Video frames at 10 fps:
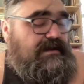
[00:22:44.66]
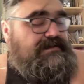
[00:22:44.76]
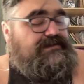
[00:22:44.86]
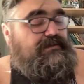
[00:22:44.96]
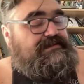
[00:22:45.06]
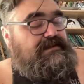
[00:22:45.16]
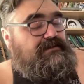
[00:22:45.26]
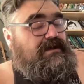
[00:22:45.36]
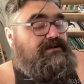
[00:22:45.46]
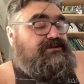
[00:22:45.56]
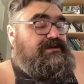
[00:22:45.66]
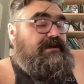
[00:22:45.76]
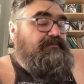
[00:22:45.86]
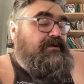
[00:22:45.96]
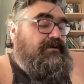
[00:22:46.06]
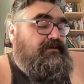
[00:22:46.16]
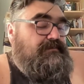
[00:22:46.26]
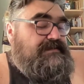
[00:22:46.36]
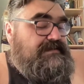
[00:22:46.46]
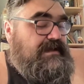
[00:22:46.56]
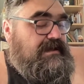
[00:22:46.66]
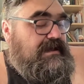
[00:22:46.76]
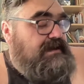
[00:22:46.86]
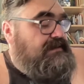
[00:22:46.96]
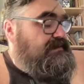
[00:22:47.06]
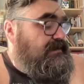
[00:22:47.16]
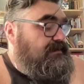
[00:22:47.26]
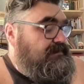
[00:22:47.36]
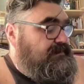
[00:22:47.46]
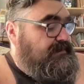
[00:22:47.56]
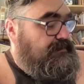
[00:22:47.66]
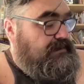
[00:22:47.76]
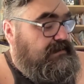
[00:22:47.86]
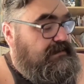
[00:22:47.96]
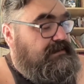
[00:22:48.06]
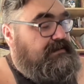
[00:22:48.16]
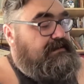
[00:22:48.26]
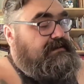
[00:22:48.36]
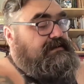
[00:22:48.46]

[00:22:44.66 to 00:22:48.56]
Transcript: So it's in Longshot Poems, and it's also in